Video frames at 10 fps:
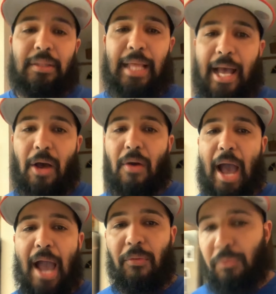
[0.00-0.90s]
Now,
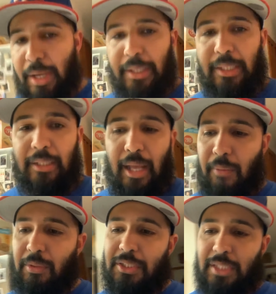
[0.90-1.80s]
I read it, I
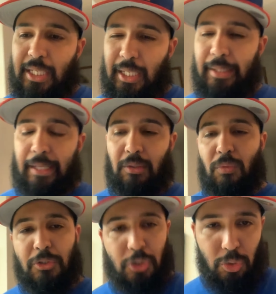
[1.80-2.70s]
want to say like
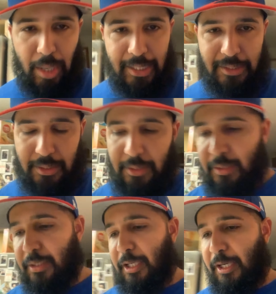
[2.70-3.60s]
once or twice.
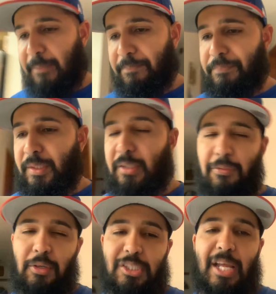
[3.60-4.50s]
The
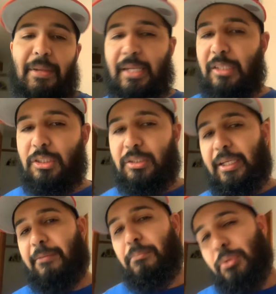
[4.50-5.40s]
first time I kind of just like
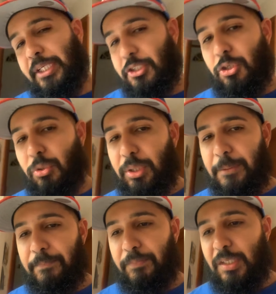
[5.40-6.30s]
breezed through it
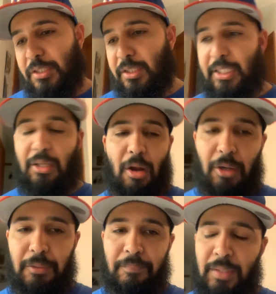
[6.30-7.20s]
just to see the
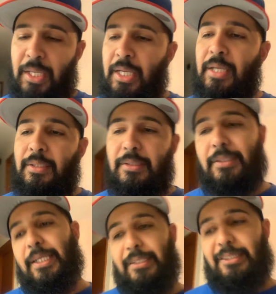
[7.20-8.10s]
art. The
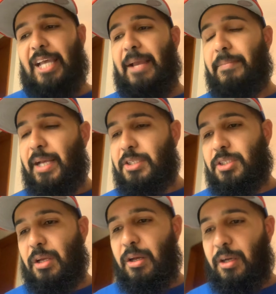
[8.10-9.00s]
second time I
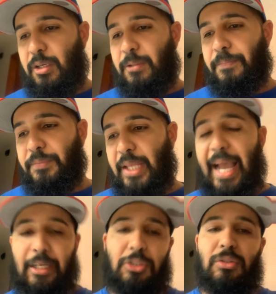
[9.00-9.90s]
saw the
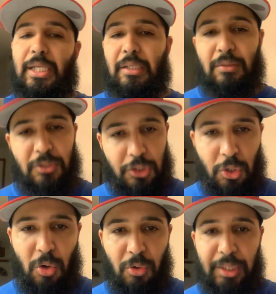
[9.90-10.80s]
actual like
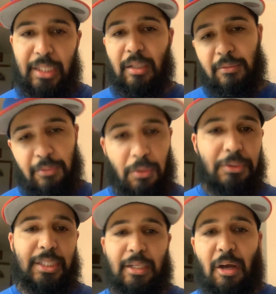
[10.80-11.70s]
story
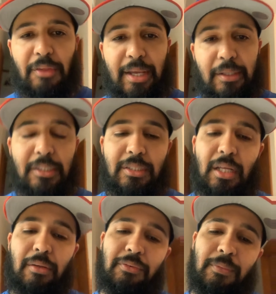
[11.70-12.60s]
unfolding and all that good stuff.